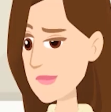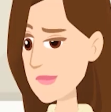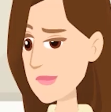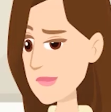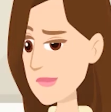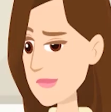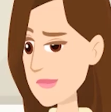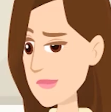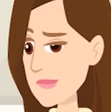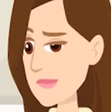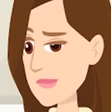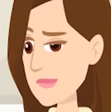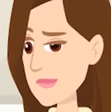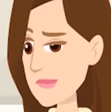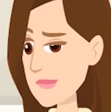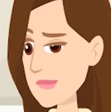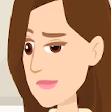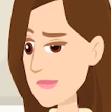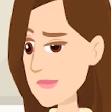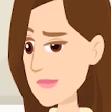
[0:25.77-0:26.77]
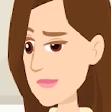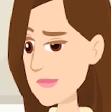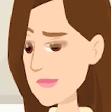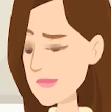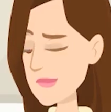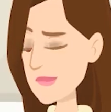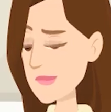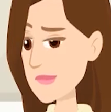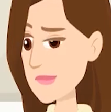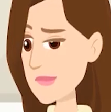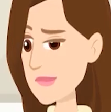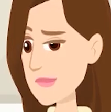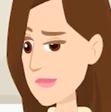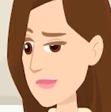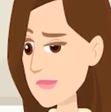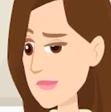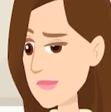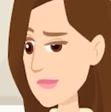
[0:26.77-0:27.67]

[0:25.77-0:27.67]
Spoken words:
(no one is talking)